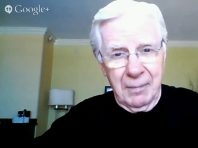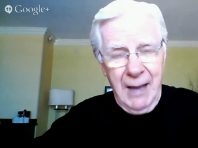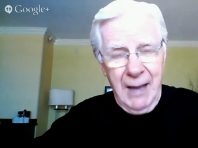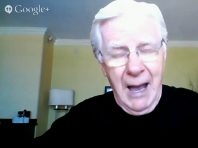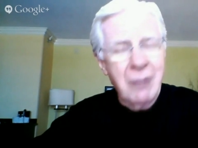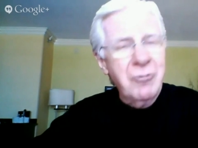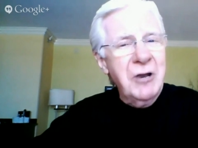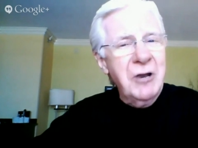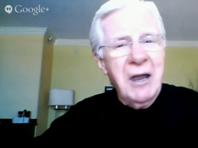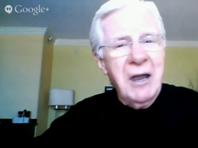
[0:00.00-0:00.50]

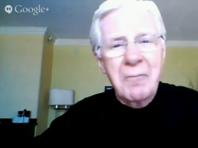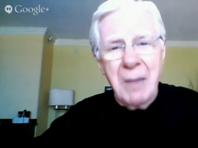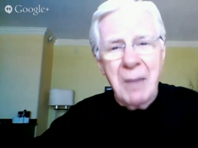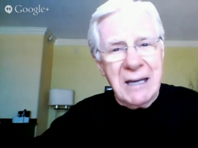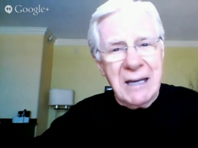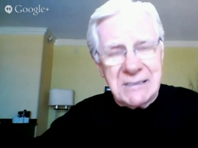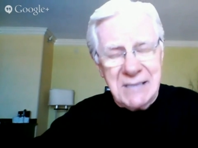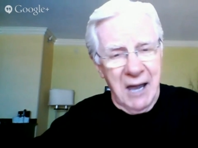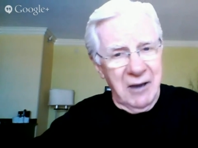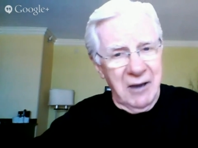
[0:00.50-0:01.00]
I wouldn't have
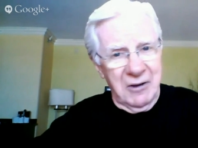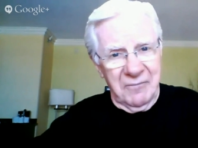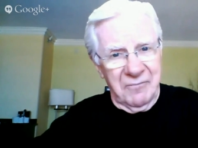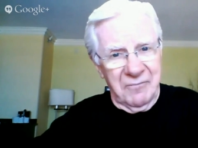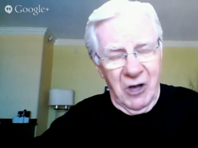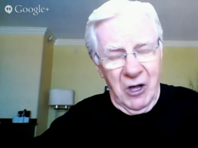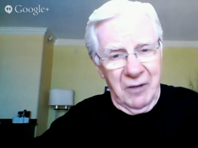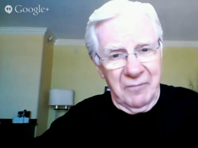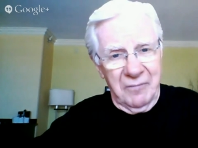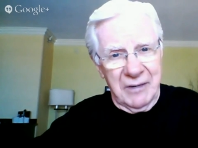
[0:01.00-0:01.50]
my son
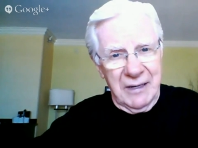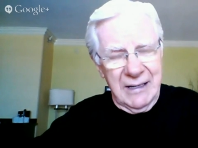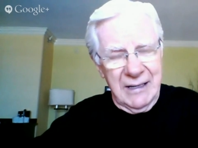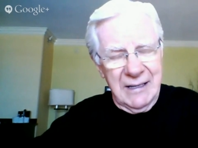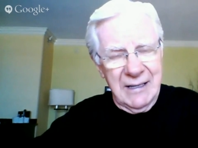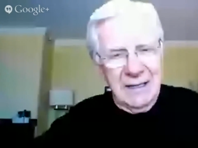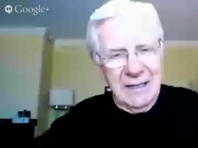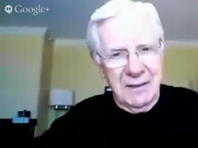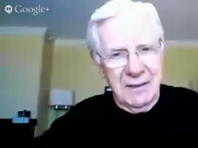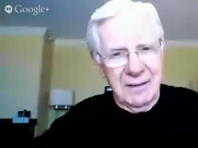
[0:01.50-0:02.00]
involved.
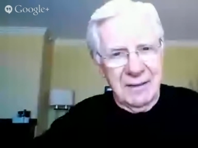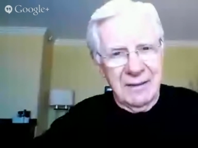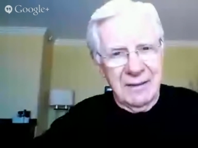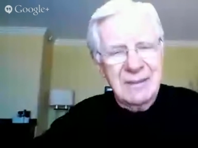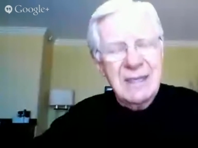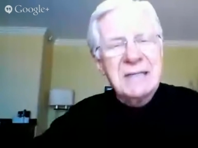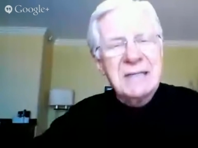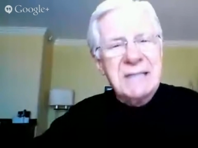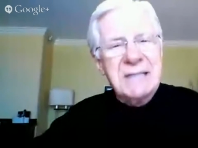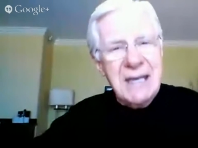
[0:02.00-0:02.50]

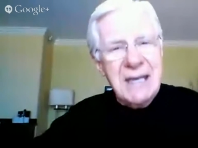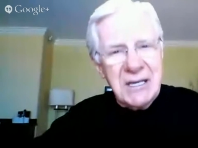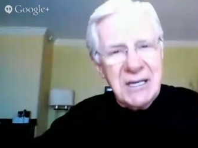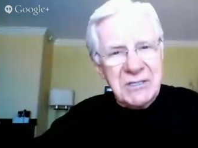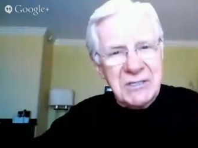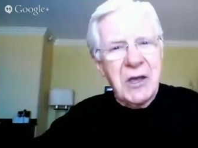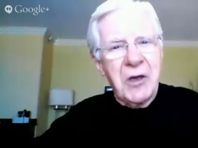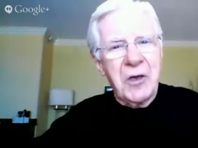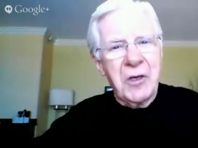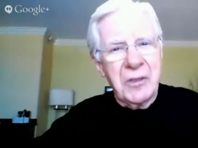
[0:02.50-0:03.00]
This
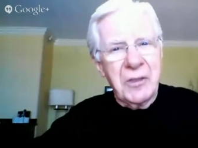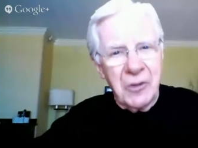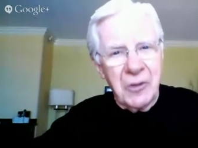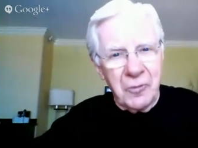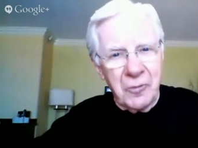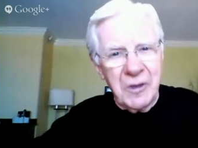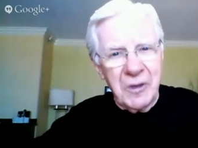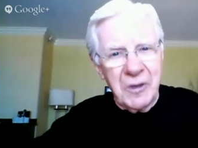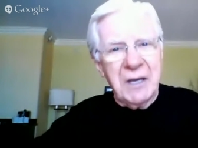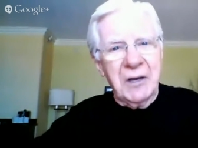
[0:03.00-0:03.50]
is
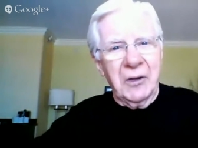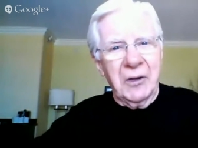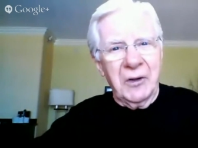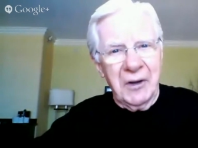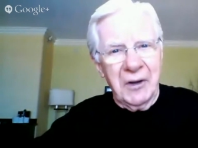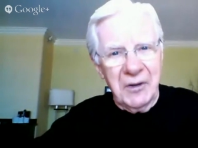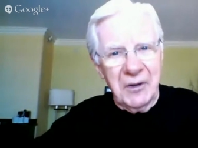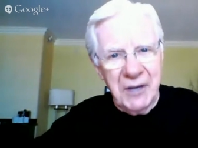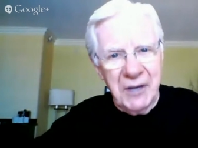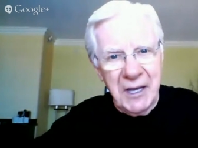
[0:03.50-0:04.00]
the
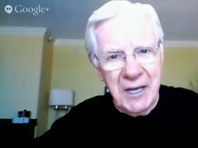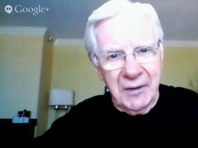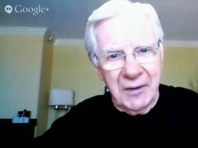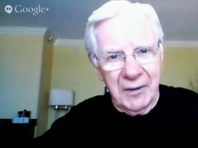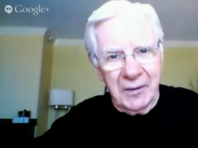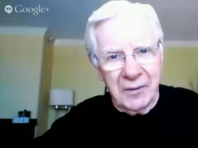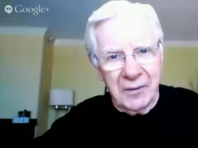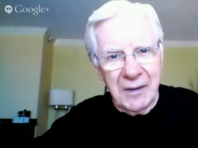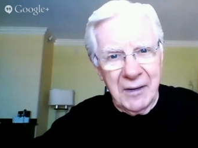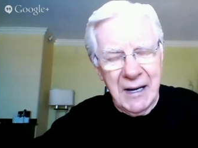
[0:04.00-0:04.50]
real
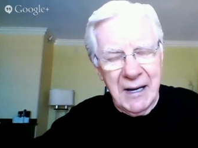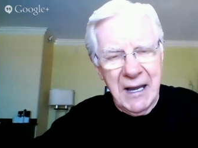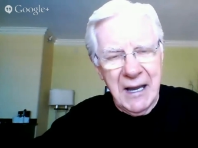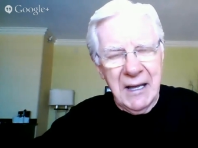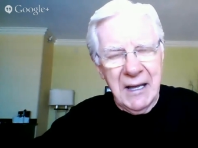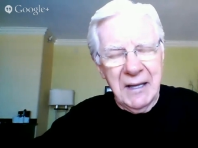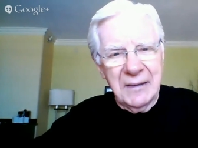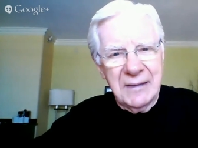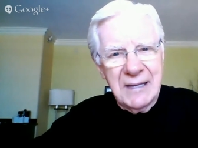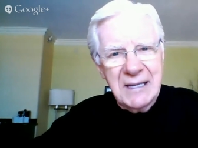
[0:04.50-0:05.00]
deal.
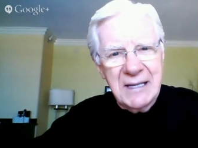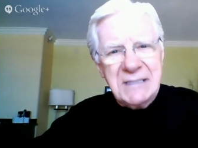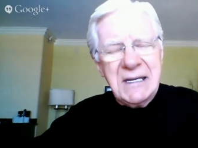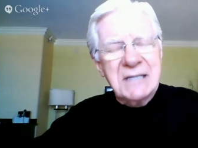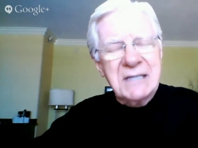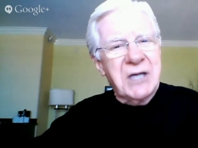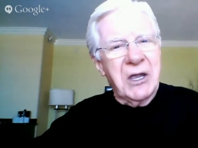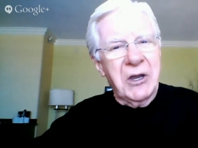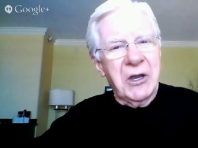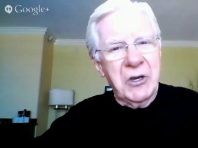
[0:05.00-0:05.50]
This
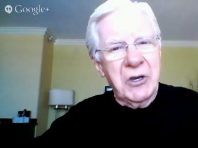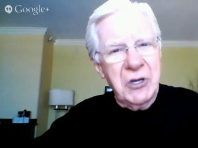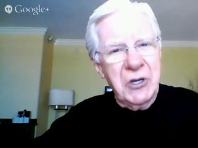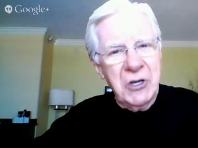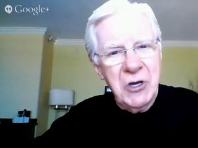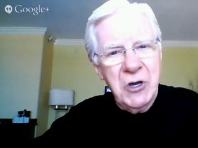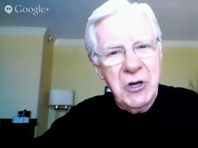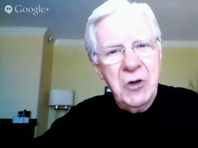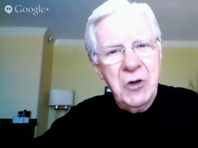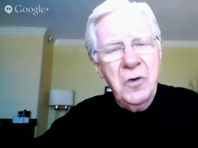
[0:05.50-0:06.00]
is a
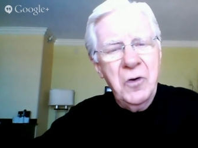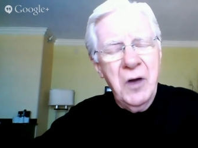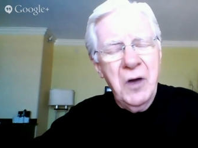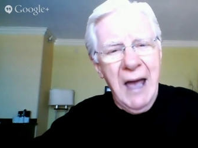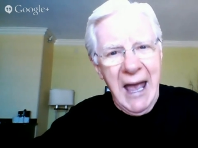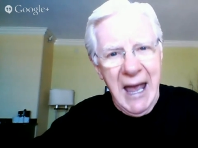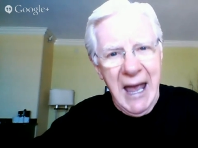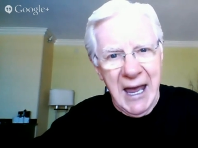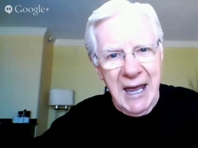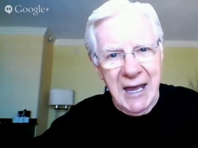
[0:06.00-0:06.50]

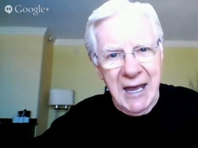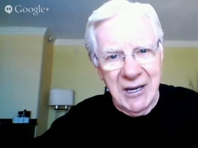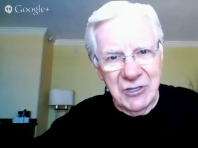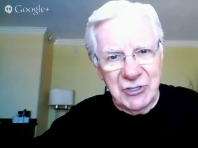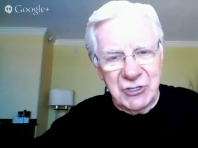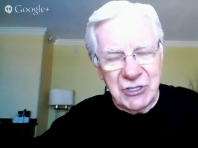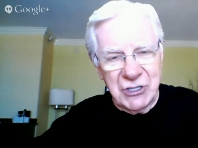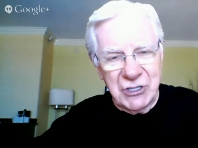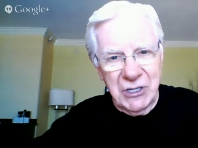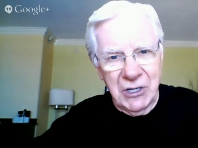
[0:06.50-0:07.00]
new
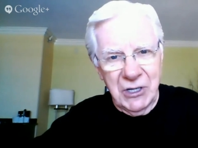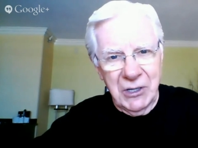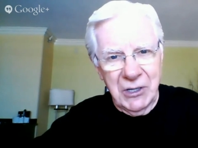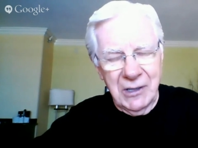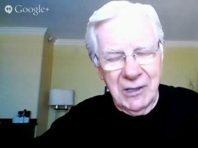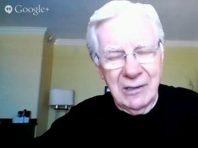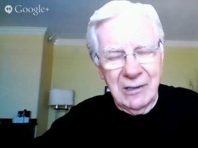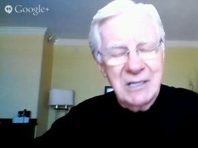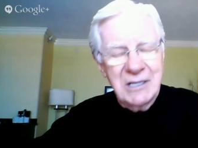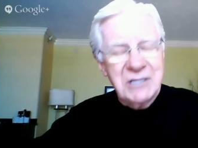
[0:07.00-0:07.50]
age.
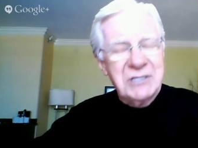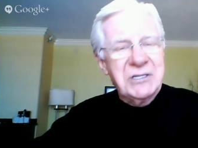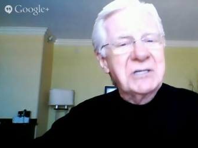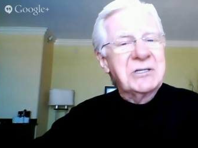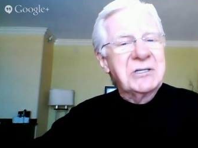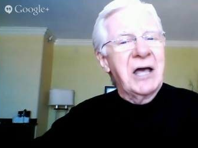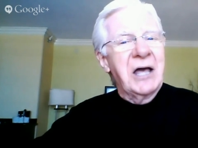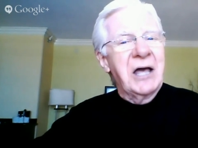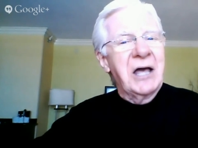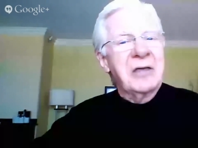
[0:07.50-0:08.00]
This
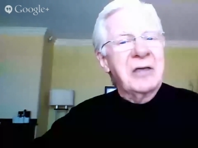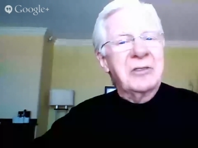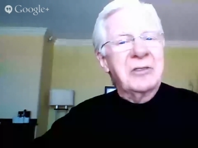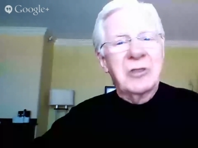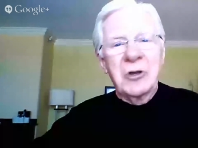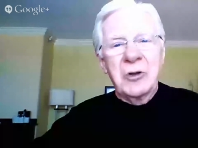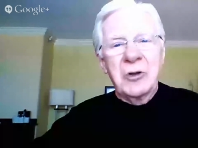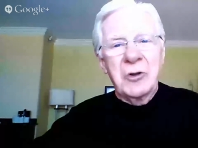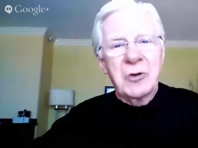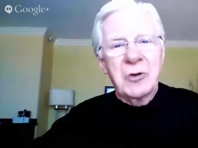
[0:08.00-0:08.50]
is like the
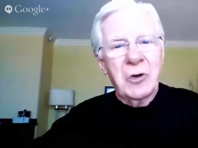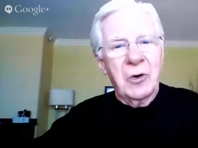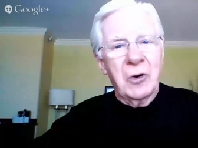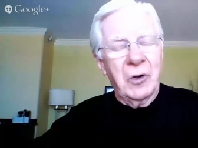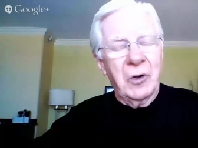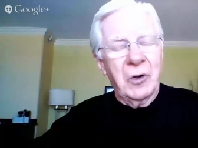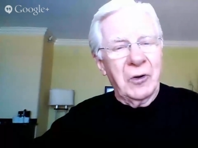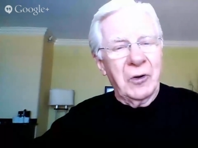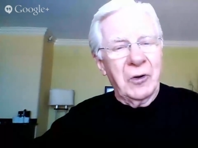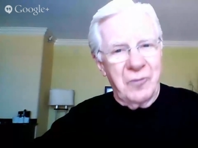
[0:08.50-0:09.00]
gold
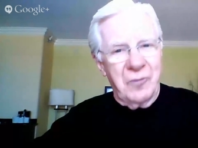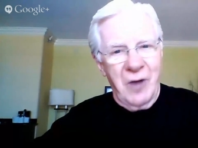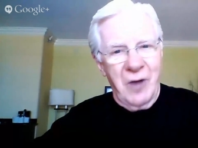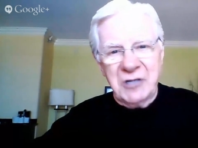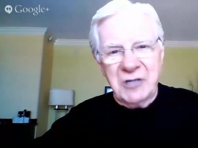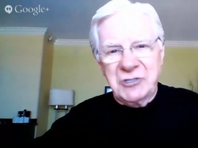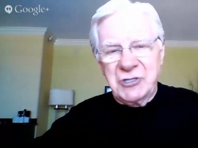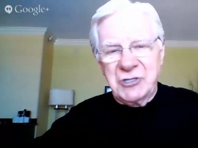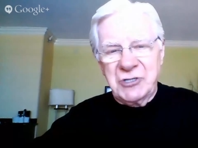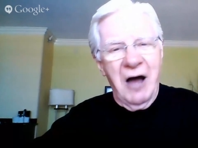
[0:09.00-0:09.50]
rush
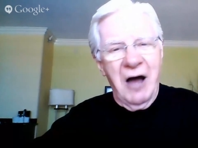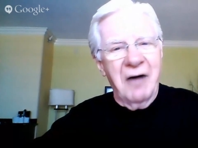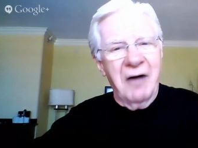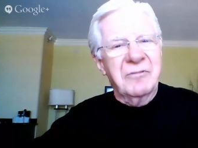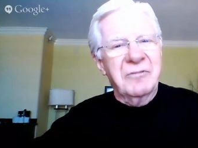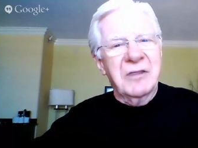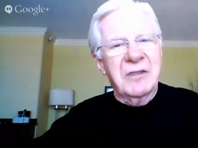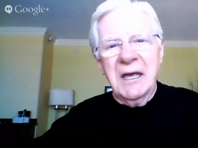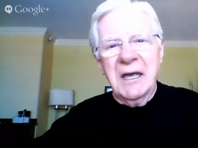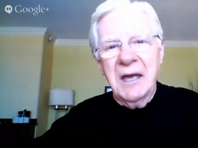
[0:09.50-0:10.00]
of the
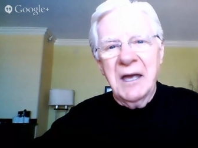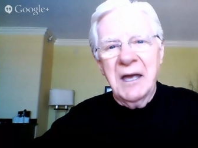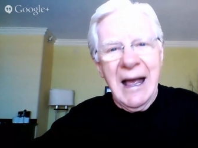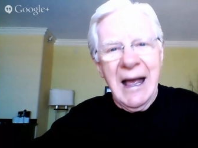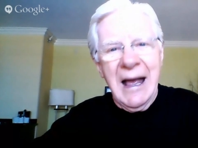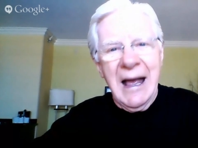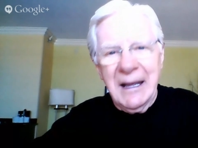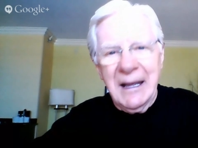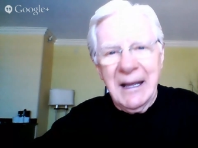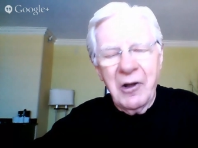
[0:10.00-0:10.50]

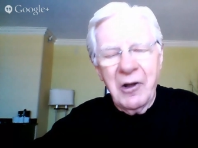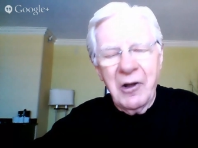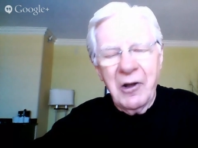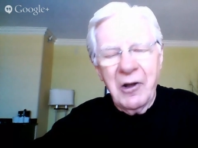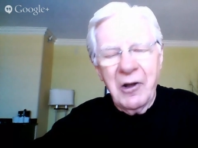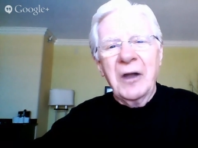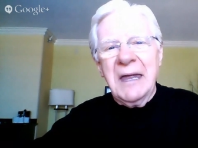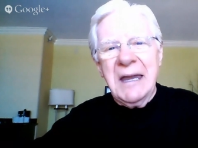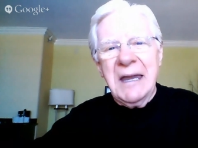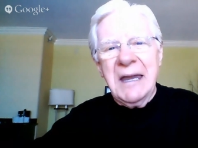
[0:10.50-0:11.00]
early
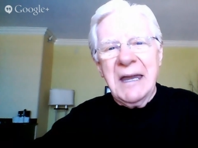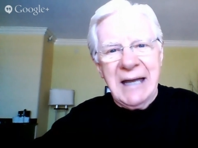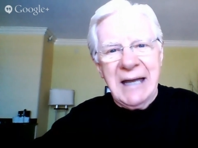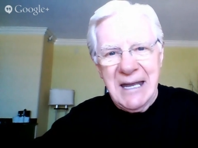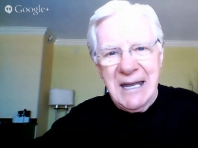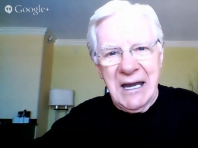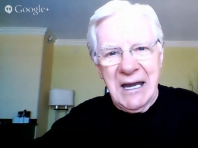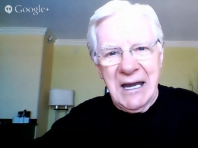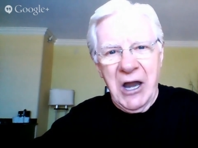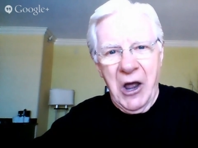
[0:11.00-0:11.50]

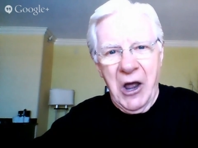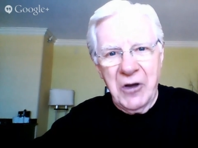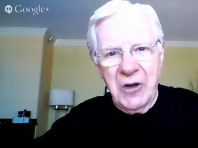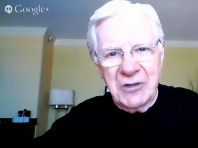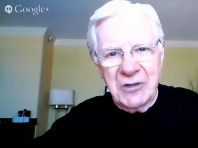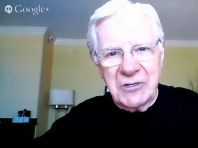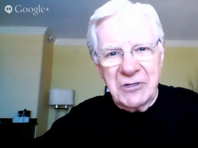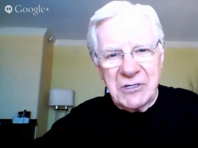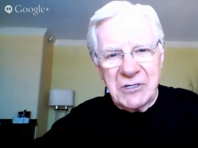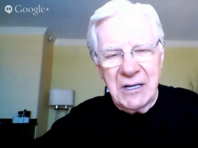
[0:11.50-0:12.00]
1900s.
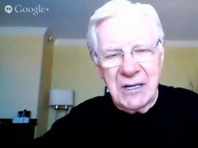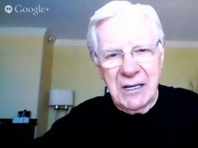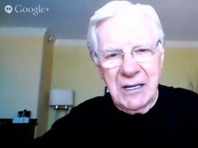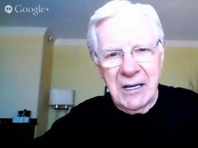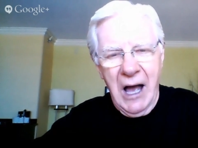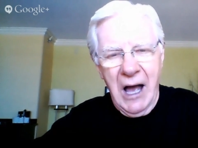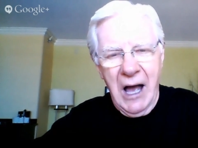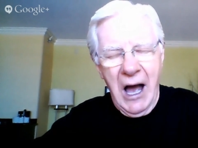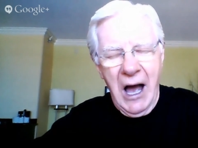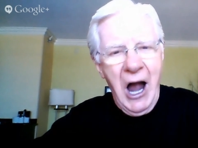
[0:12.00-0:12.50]
Our
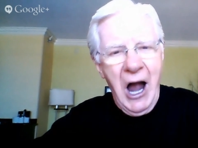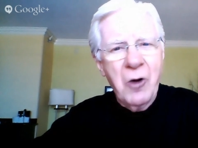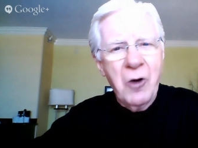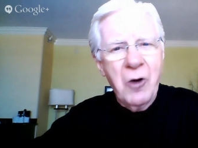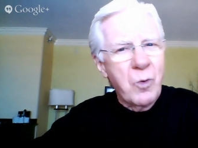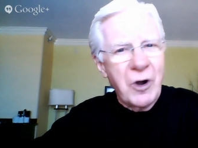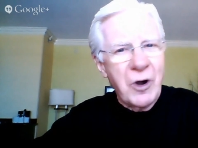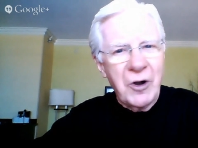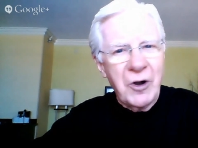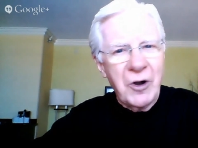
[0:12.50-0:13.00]
world has
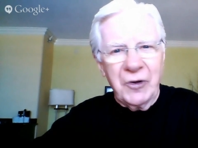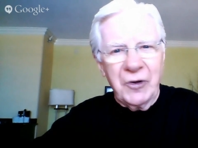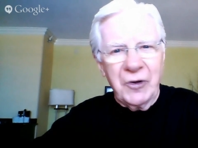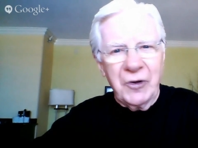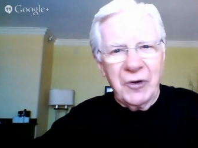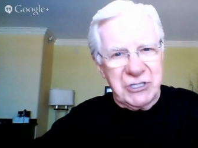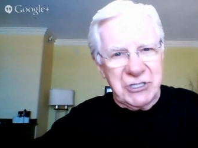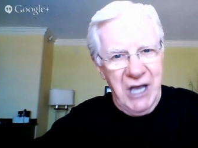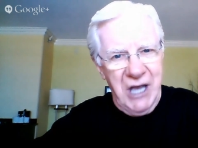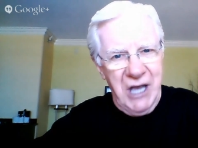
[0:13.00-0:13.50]
changed.